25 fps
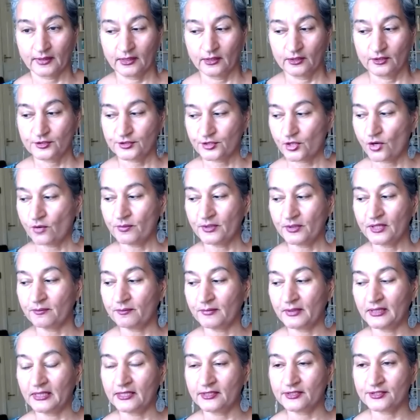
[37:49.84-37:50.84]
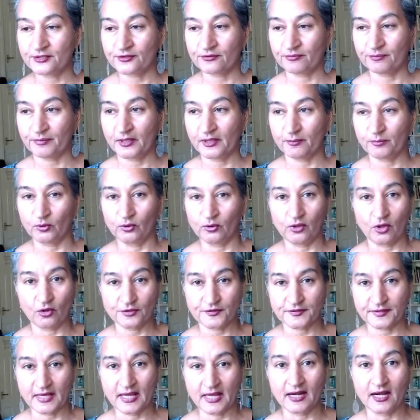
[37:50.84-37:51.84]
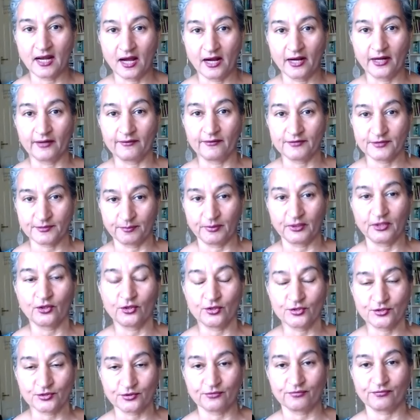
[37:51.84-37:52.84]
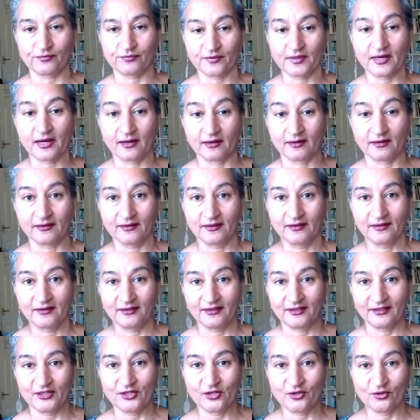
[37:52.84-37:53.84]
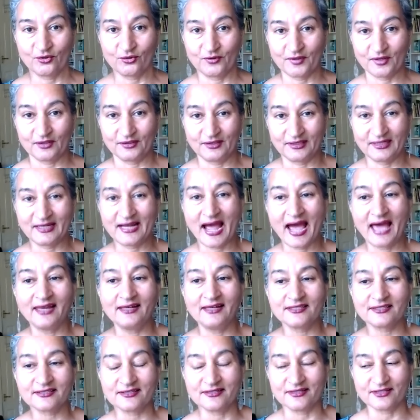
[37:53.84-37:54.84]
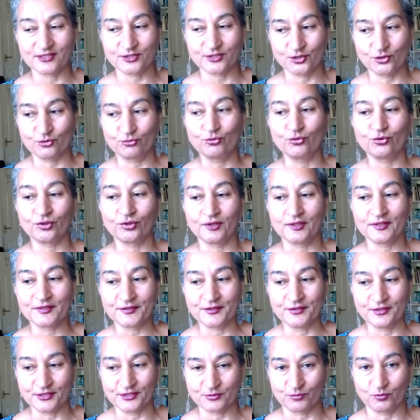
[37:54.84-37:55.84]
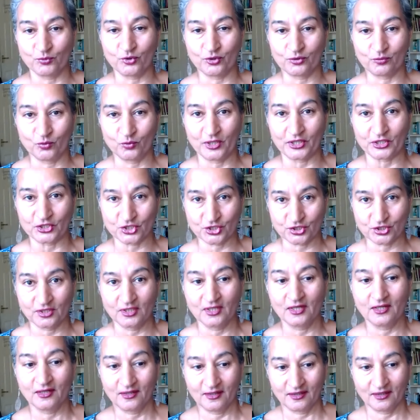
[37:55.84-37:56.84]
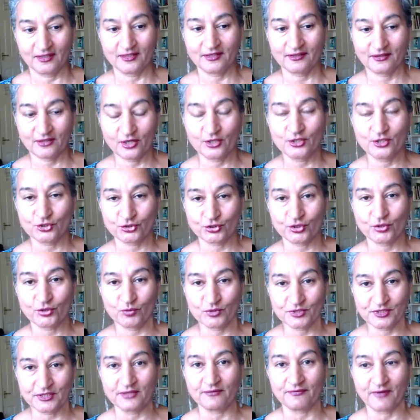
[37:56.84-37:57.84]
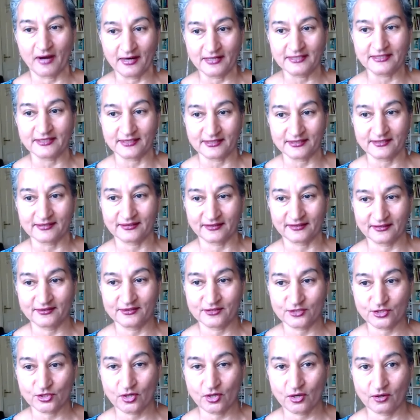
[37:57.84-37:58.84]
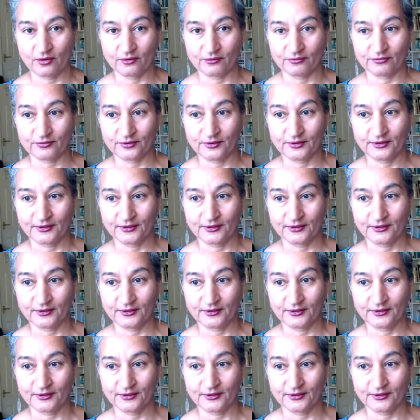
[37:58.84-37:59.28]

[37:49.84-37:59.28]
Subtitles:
so many millions of people lost their lives because of that, the callousness, the ruthlessness with which a country divided into half.